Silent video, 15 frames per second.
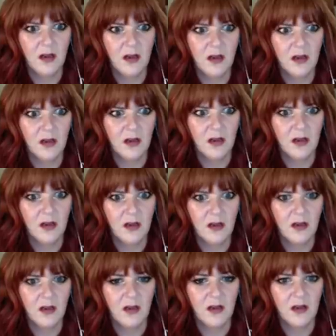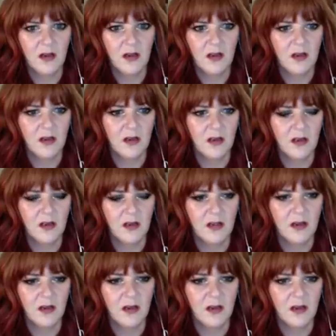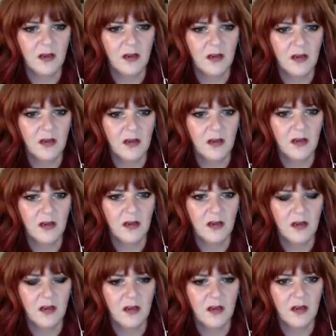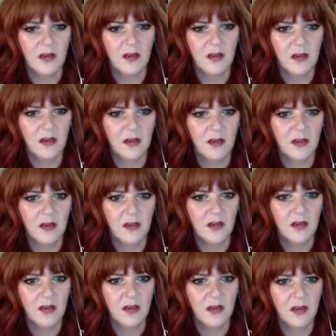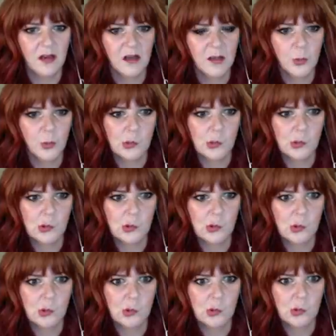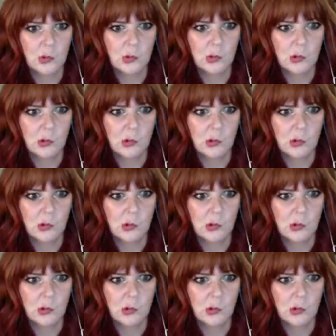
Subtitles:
The person shown says nothing.